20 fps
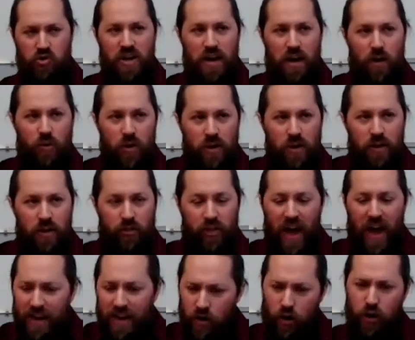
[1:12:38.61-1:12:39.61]
Now,
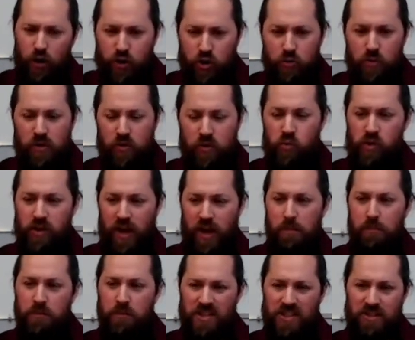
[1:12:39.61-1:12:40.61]
that argument will
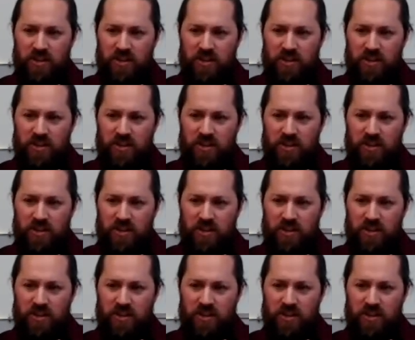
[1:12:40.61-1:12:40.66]
get